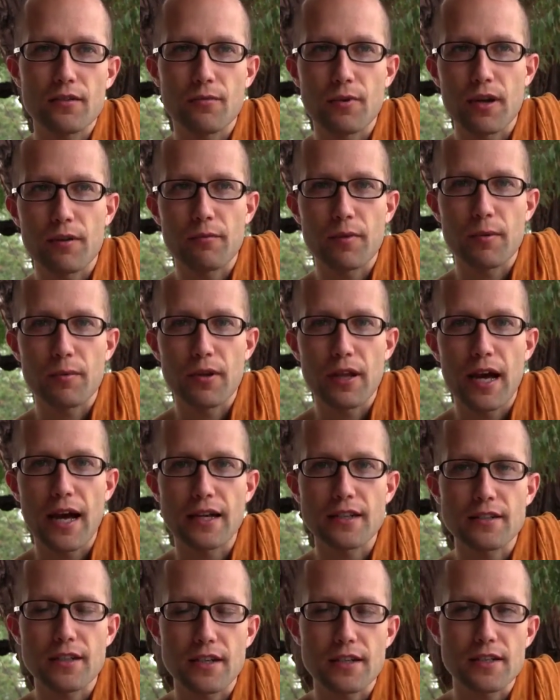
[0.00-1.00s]
when people
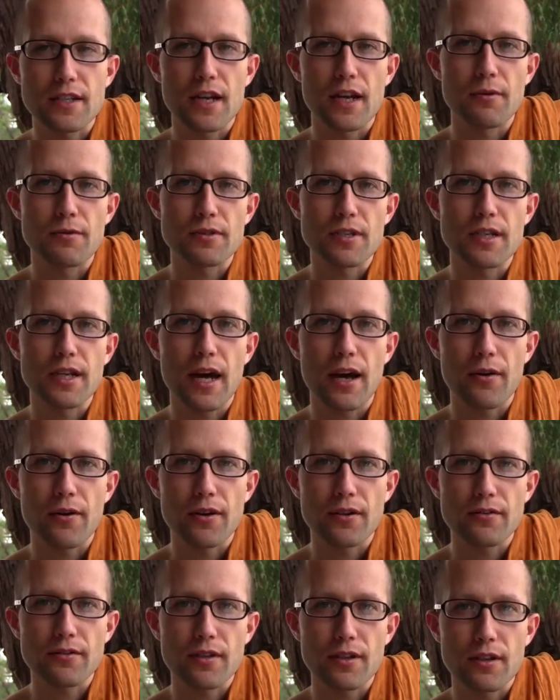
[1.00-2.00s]
asked, I said I was a
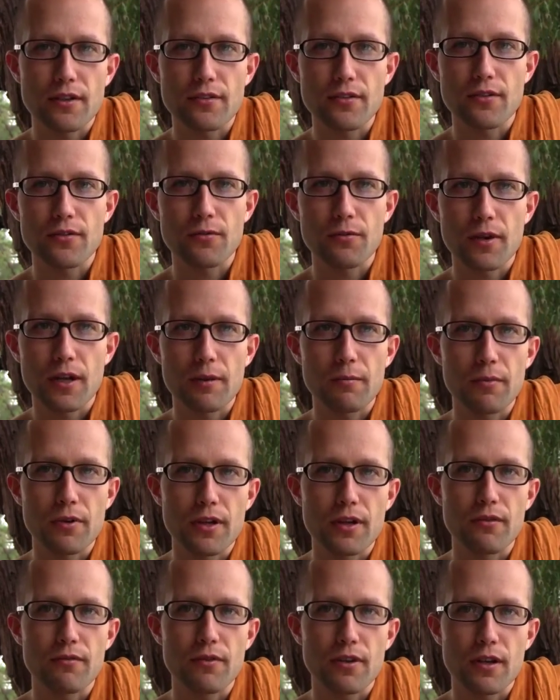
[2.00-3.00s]
Taoist, and this is what I
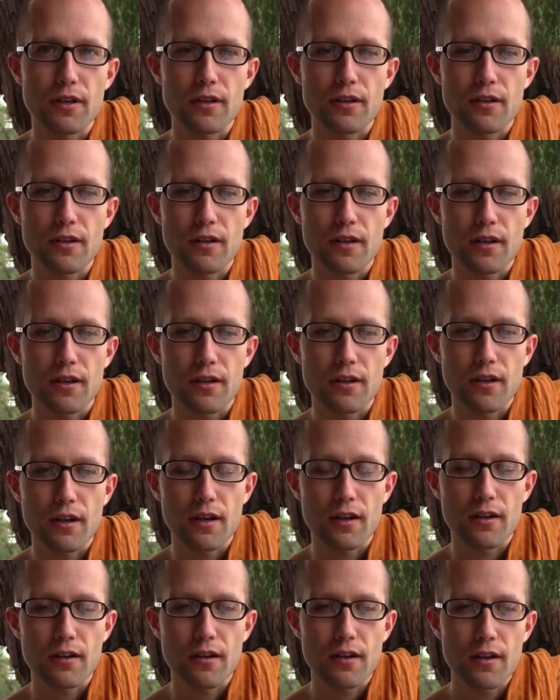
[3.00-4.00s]
believed in,
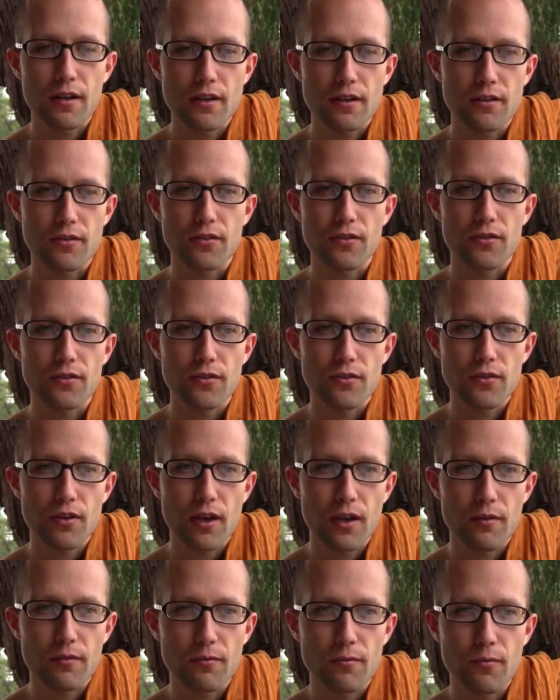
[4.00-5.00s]
and this is
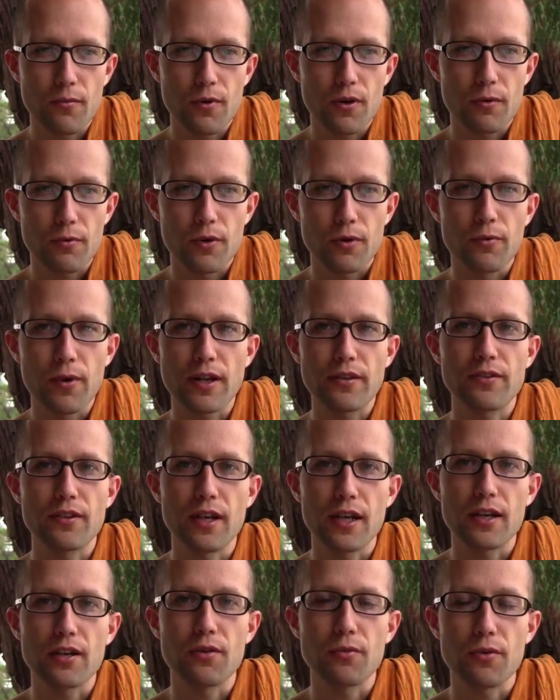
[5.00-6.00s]
what
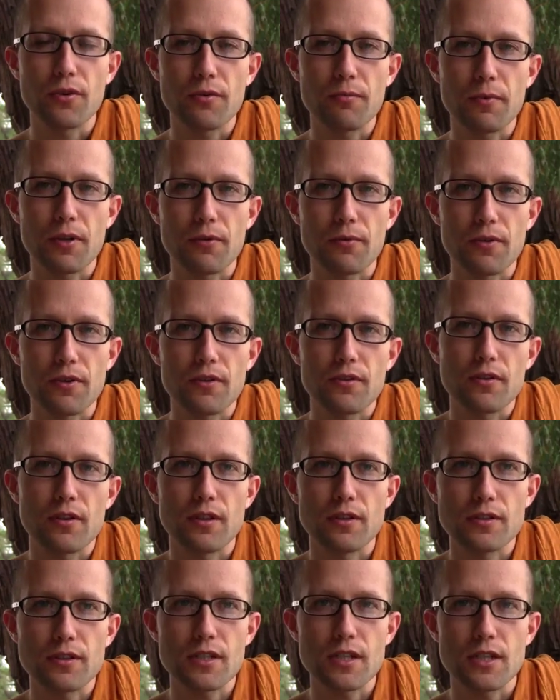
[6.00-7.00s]
resonated with me, was
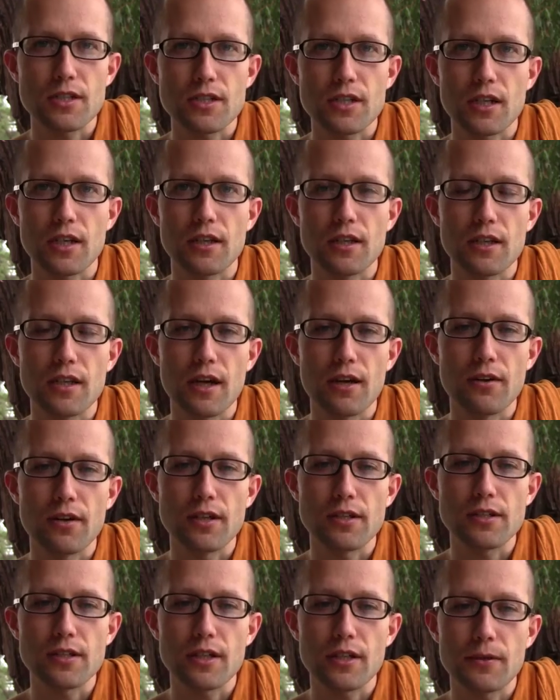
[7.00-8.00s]
this teaching in the Tao
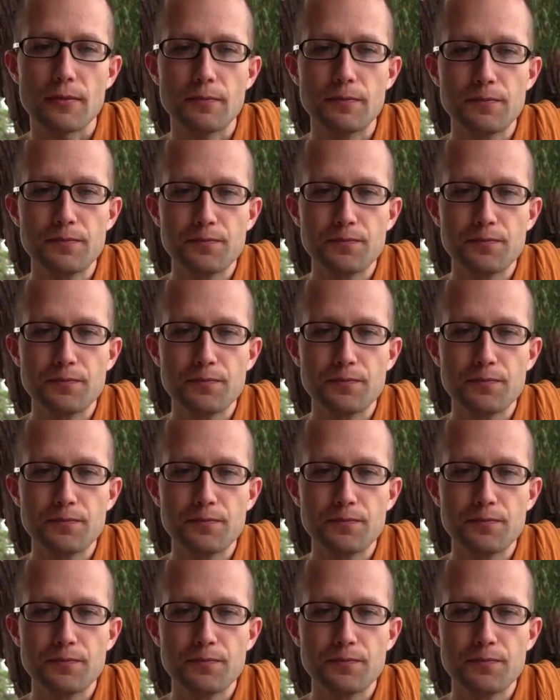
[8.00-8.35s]
Te Ching.